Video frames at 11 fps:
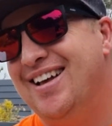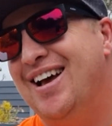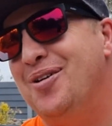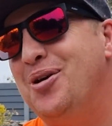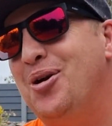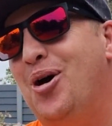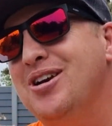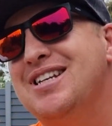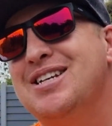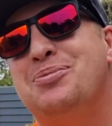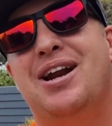I'm going to
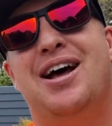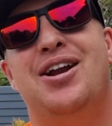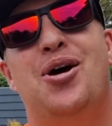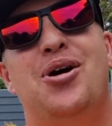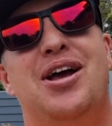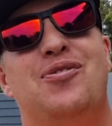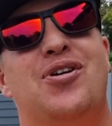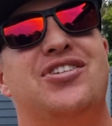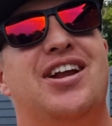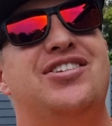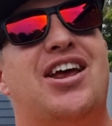ask this, but I know
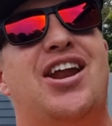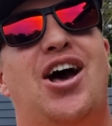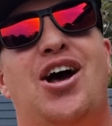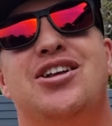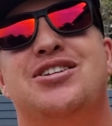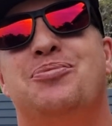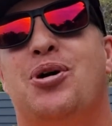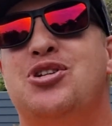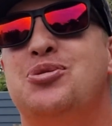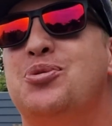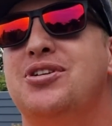everyone's going to say, nah, it's
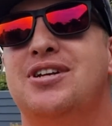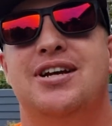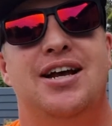impossible.